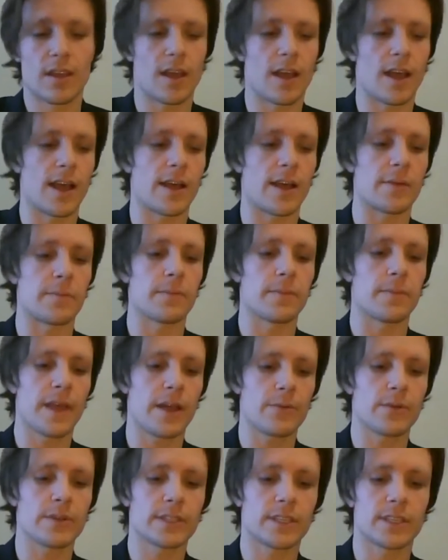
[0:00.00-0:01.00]

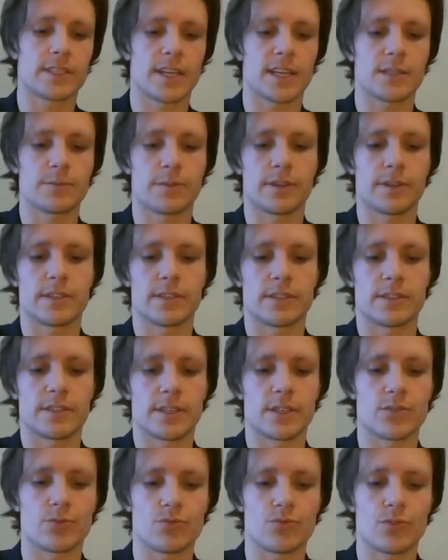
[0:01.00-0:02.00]
That risk assessment
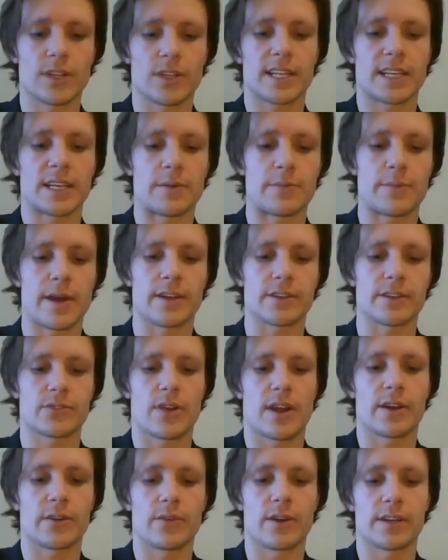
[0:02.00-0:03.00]
is really about
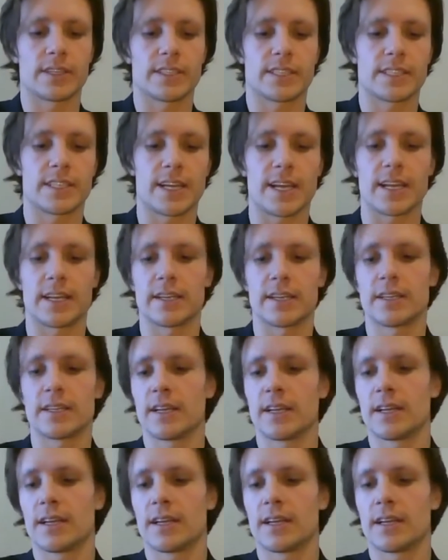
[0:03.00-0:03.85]
trying to understand,